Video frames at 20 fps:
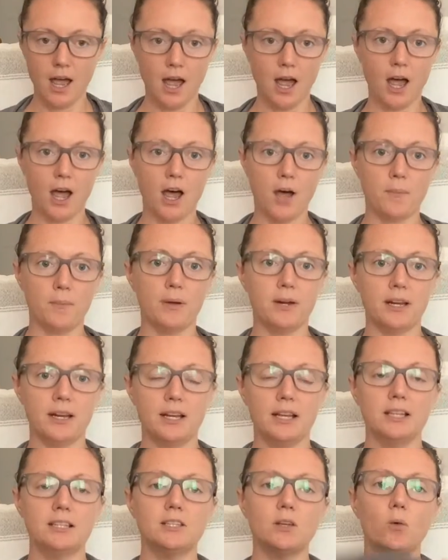But
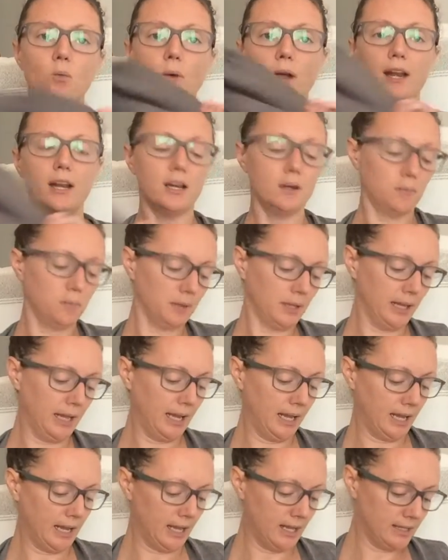it is a weighted
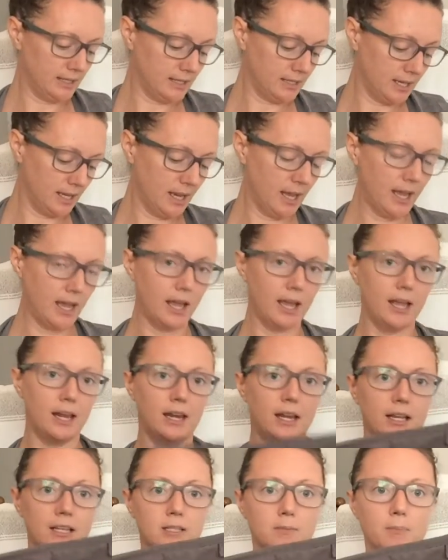blanket and
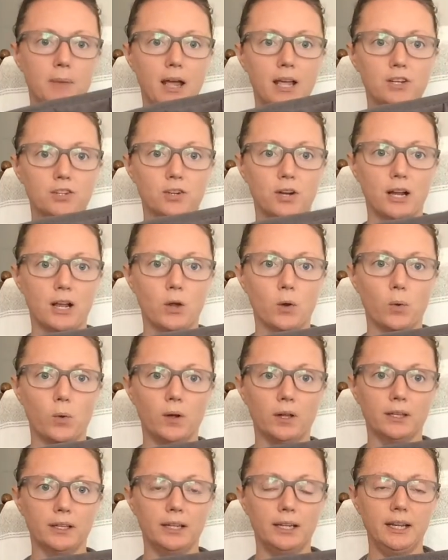it's by
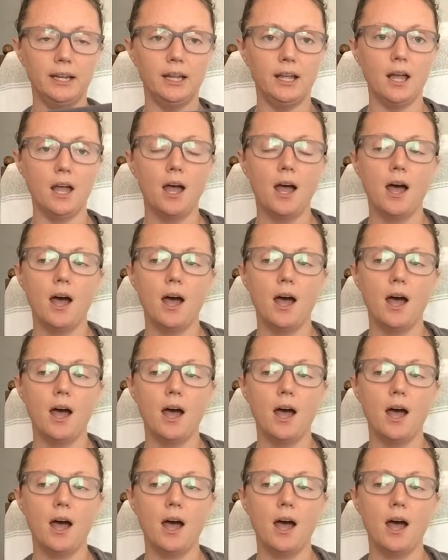Tranquility.